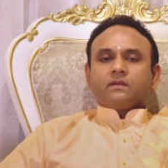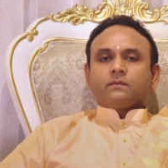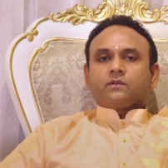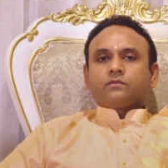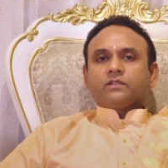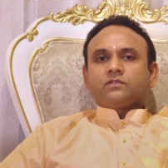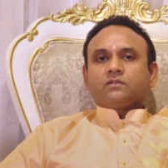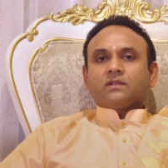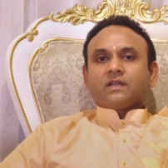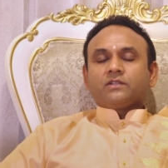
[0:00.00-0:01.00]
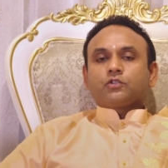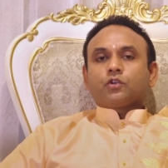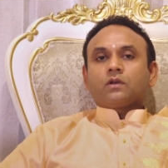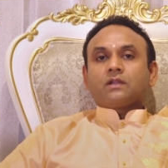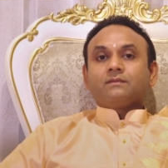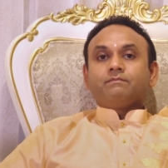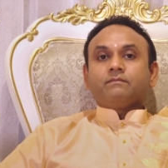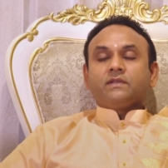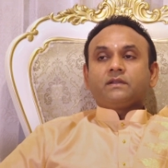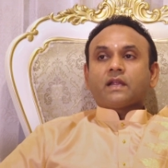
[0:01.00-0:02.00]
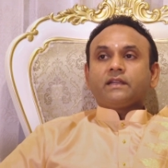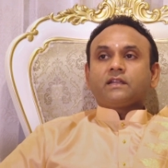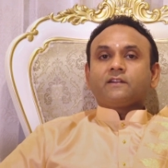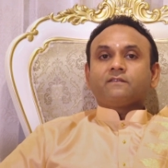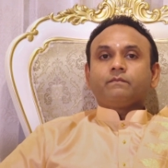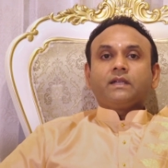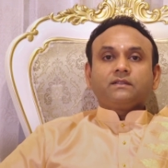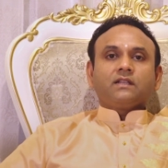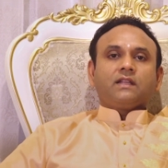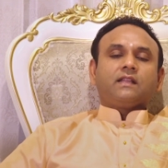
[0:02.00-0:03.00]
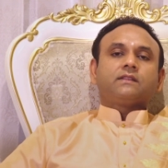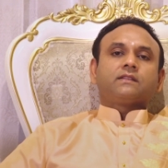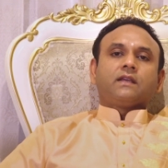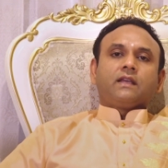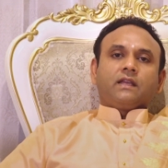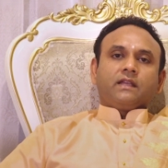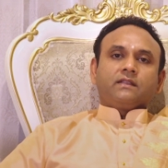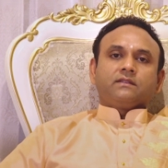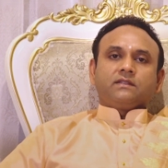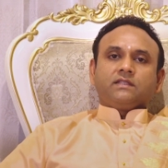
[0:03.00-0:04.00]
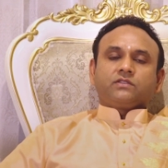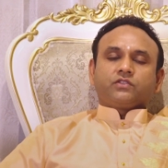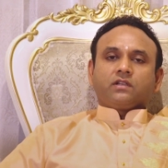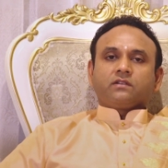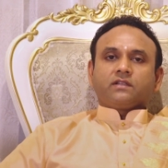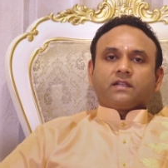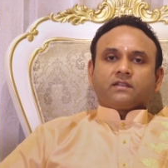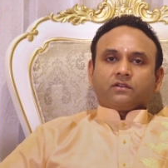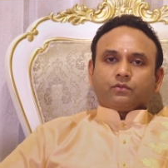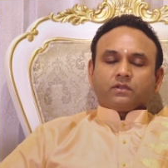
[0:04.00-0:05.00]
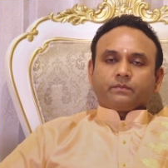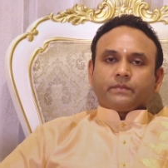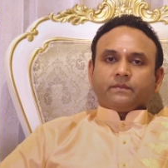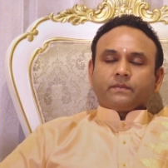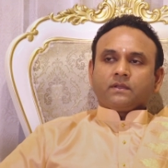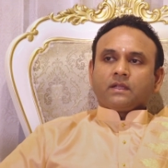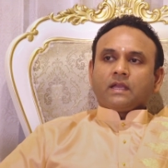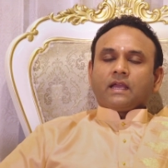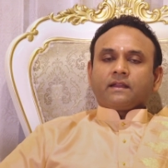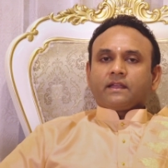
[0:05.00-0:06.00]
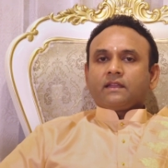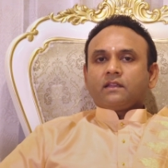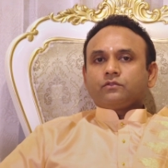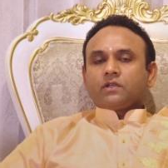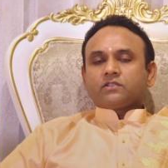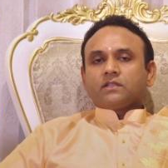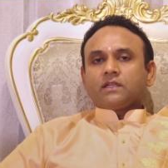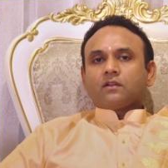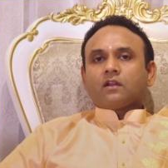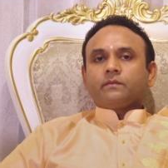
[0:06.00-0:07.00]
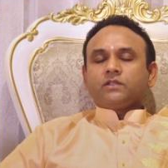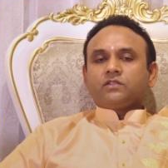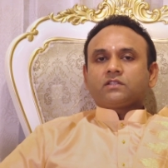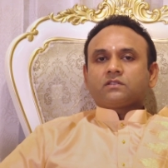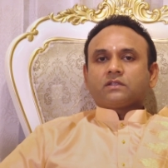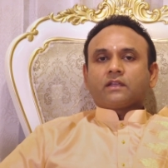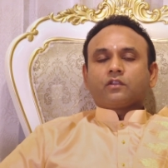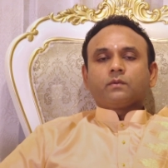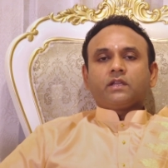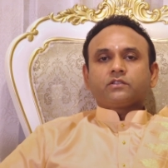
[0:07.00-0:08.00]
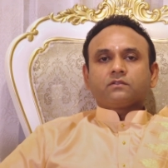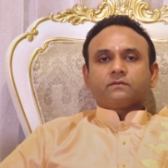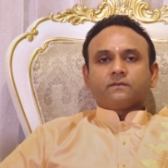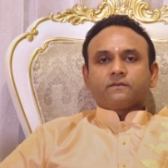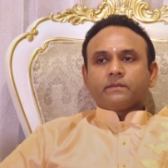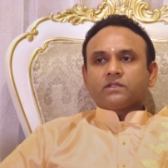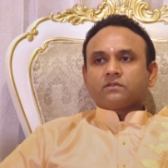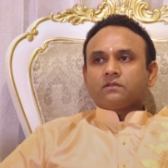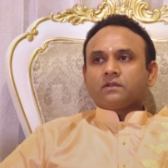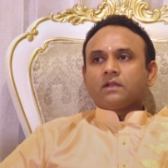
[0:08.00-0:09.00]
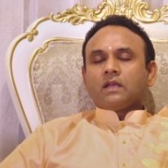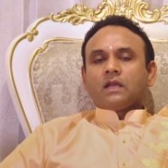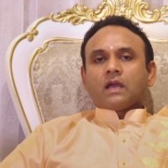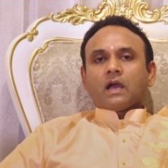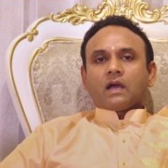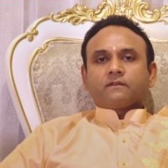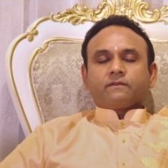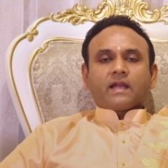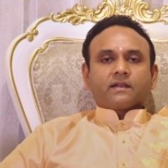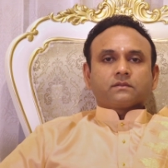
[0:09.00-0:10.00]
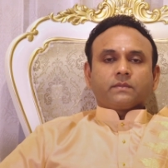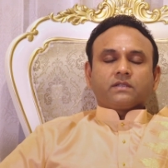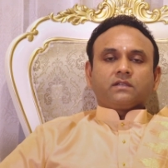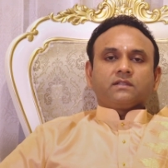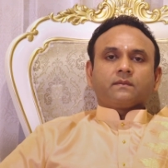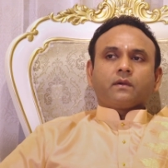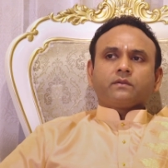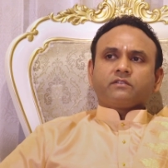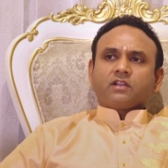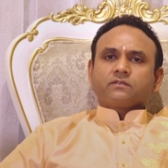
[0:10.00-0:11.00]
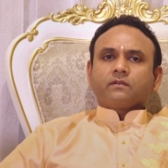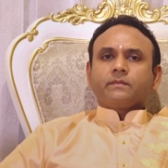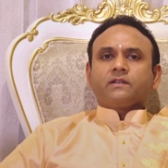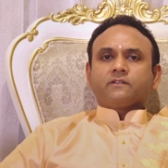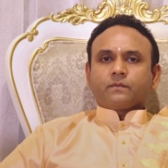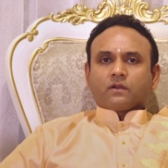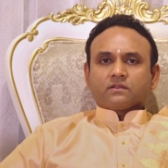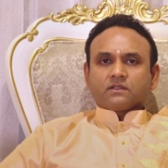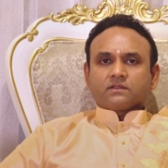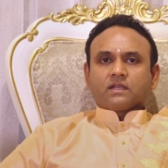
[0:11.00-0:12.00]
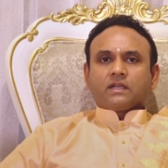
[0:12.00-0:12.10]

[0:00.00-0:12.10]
able to ensure the right kind of mental health in these children and the rural people. And again, education cannot be just accumulation of information or hard facts, but it is about transformative process.